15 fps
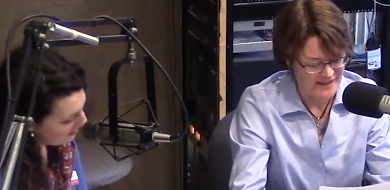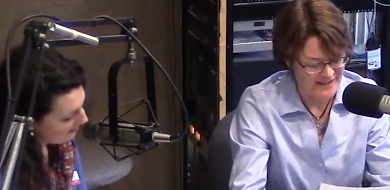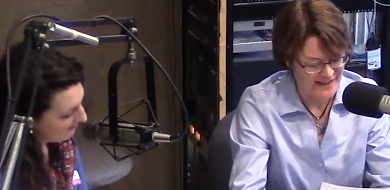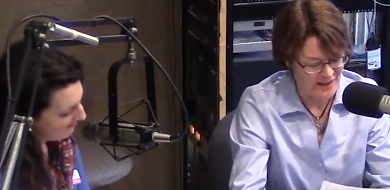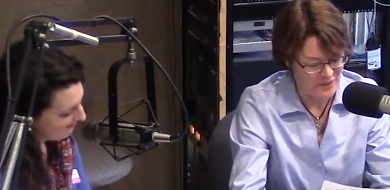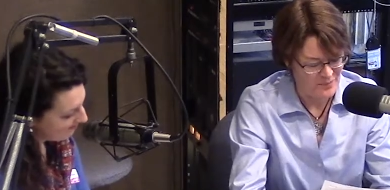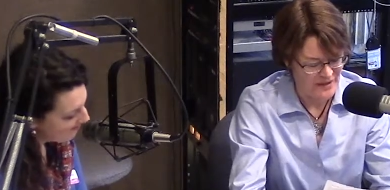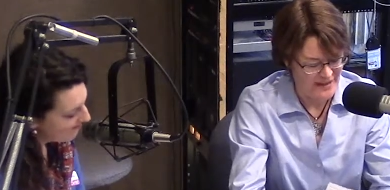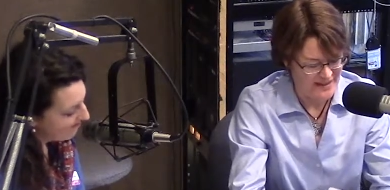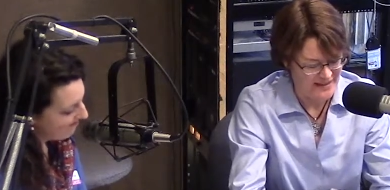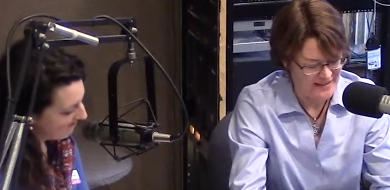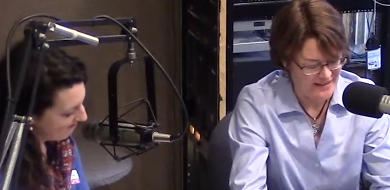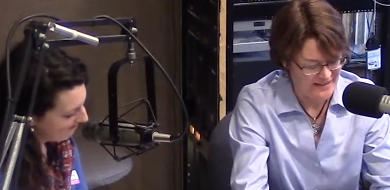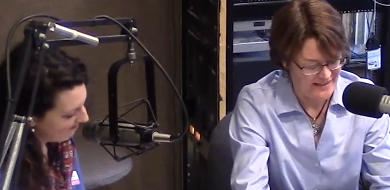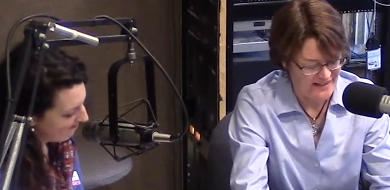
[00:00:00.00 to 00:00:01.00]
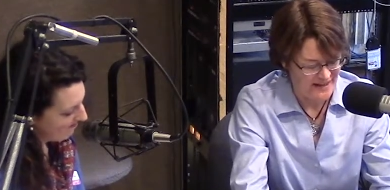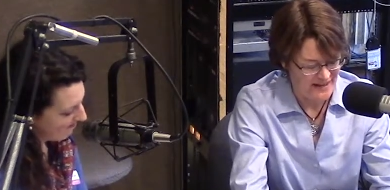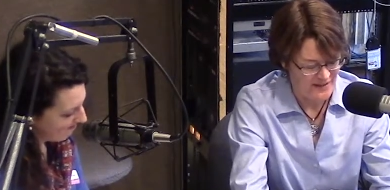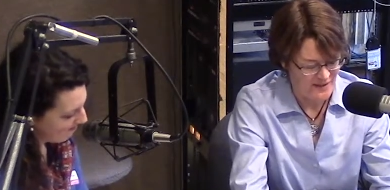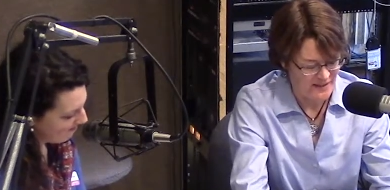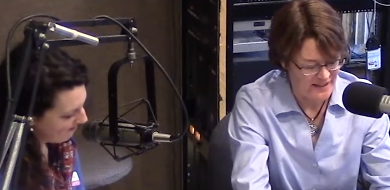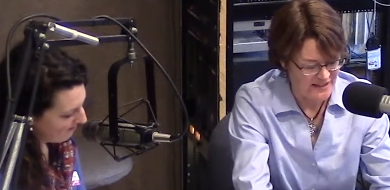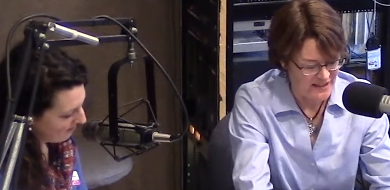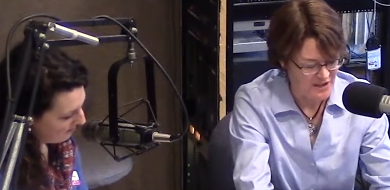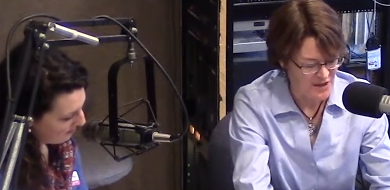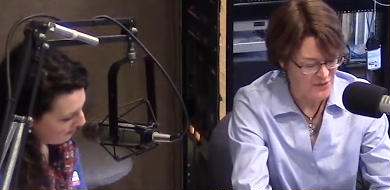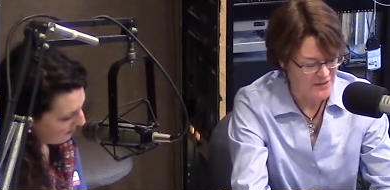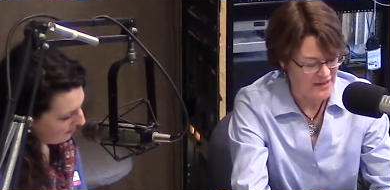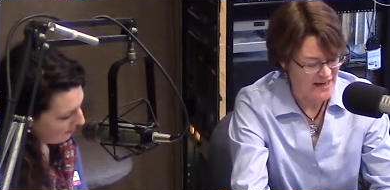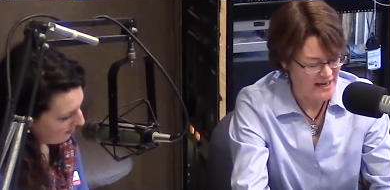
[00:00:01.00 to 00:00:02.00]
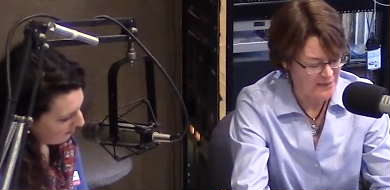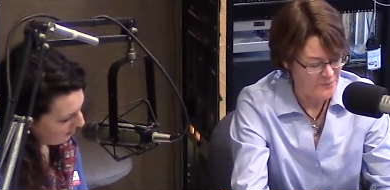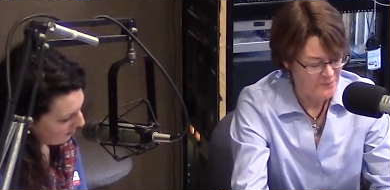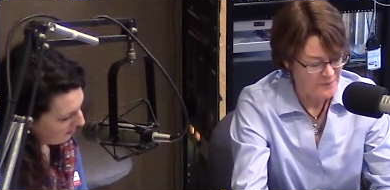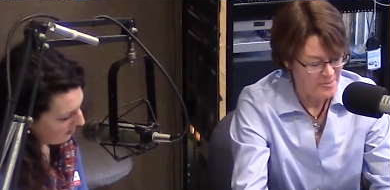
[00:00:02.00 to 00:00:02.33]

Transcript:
Speaker 1: mm-hmm. celebrated this day. So I'd like to note that.